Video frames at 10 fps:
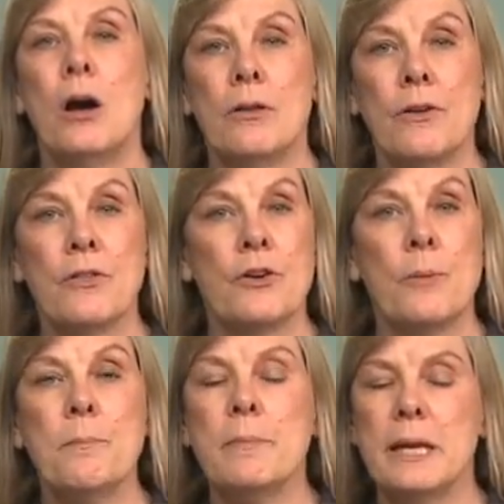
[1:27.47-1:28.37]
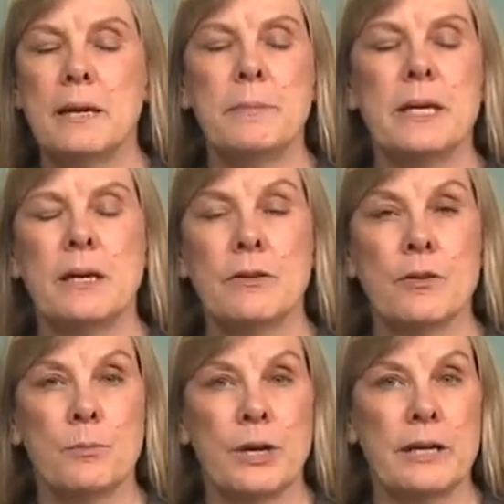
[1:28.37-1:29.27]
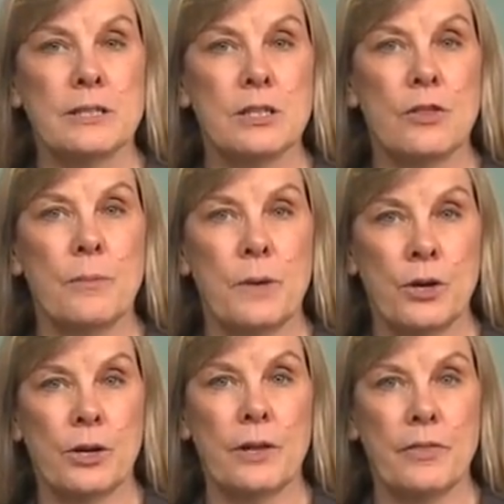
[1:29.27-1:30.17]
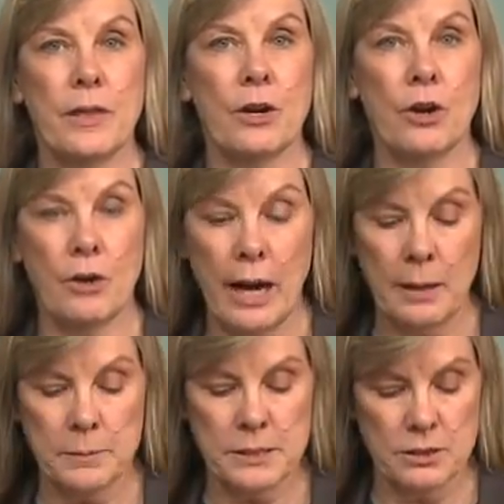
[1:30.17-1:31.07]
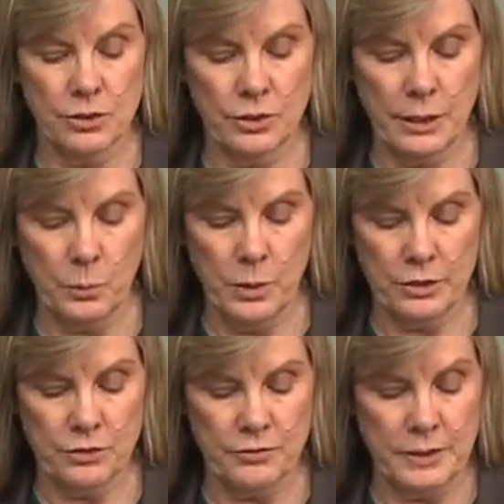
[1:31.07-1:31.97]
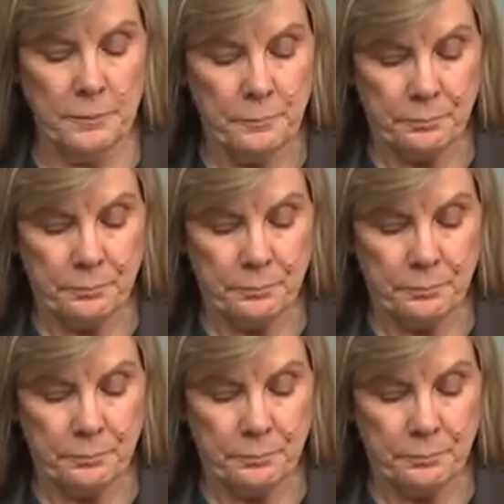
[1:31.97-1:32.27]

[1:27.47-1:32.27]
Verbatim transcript: although there are many, many other brands on the market that are absolutely wonderful.